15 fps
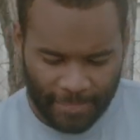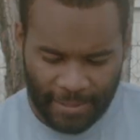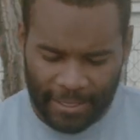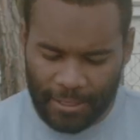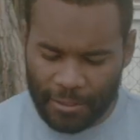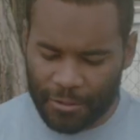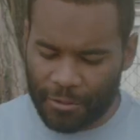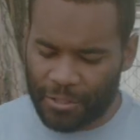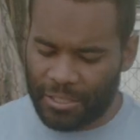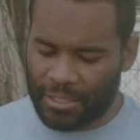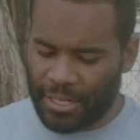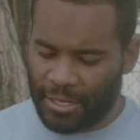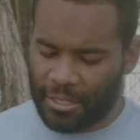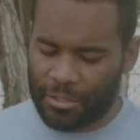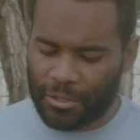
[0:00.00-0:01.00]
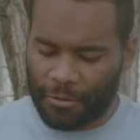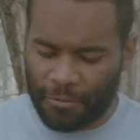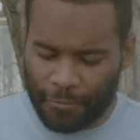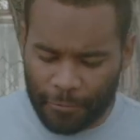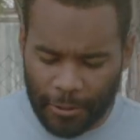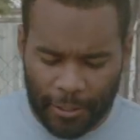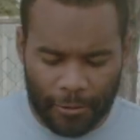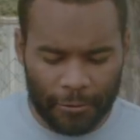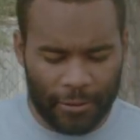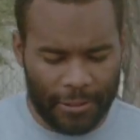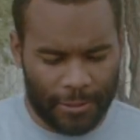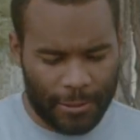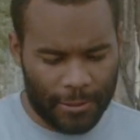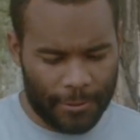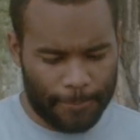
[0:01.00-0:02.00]
He understands our
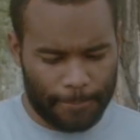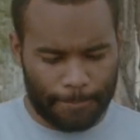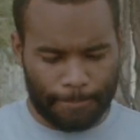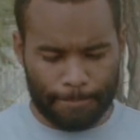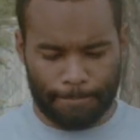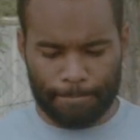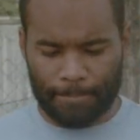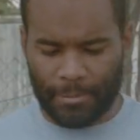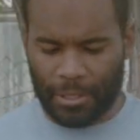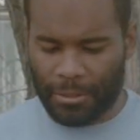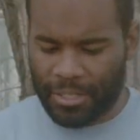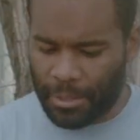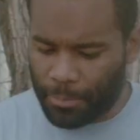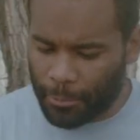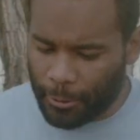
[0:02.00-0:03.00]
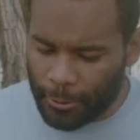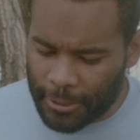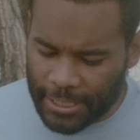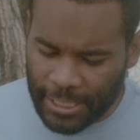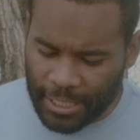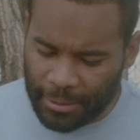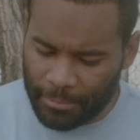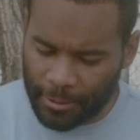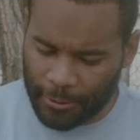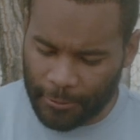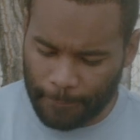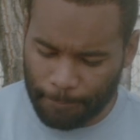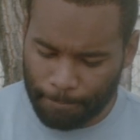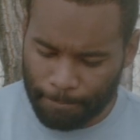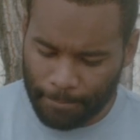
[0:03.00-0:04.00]
frailness, our temporary time here.